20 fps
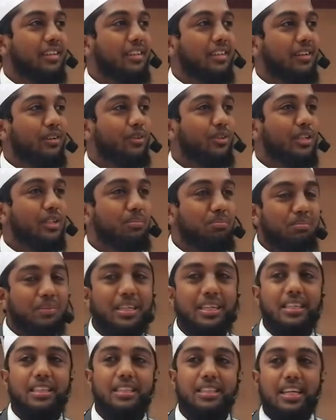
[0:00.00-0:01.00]
Because it
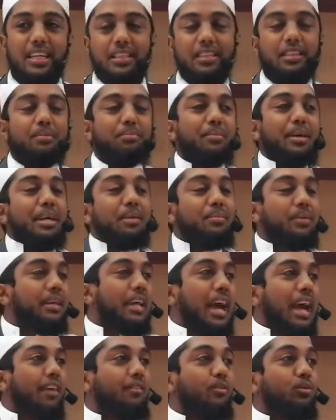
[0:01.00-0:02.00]
means that maybe
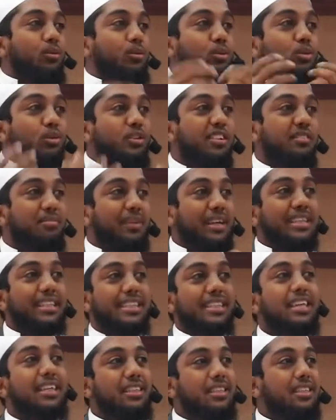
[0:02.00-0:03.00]
I have to lose up my
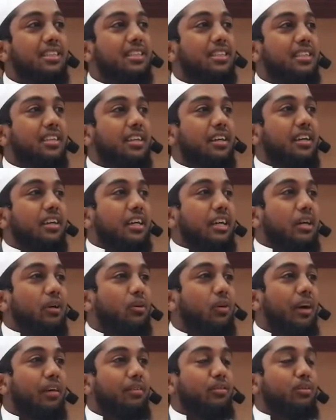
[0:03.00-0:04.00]
status,
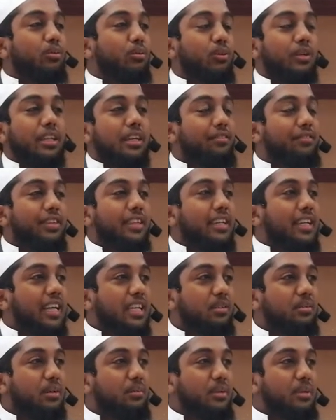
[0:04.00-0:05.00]
or I have to, whatever the
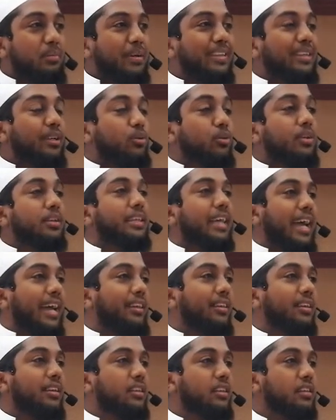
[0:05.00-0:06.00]
case may be, but he couldn't
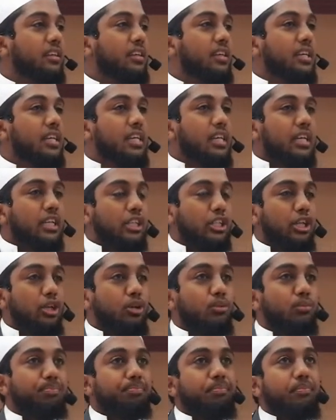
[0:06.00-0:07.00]
handle it.
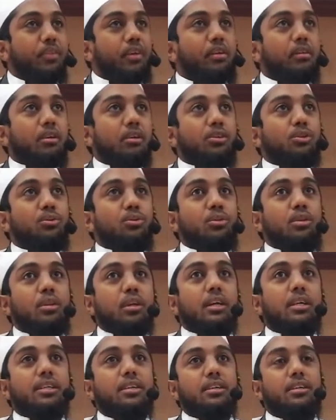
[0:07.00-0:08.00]
So
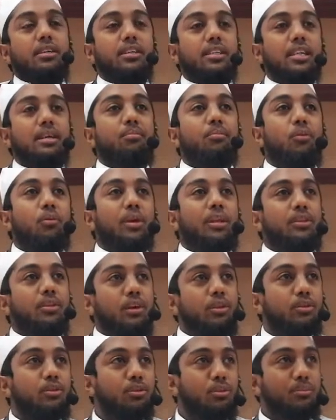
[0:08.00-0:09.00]
Rasulullah sallallahu alayhi wa sallam went
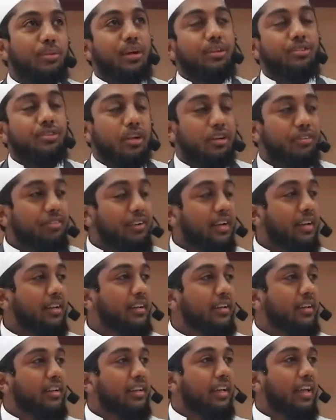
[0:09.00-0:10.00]
on to Mount Safa,
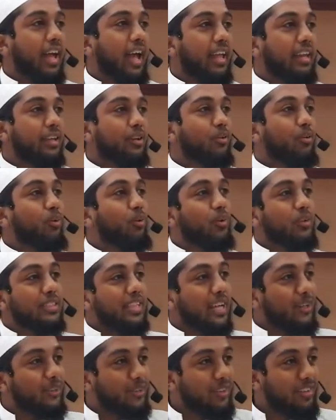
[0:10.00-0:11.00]
and he calls
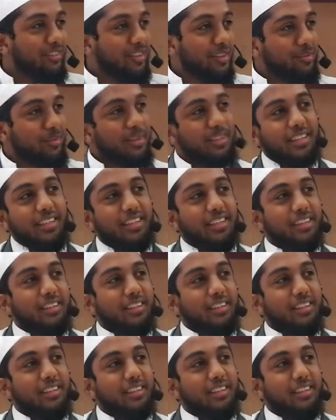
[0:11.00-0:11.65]
out to everybody.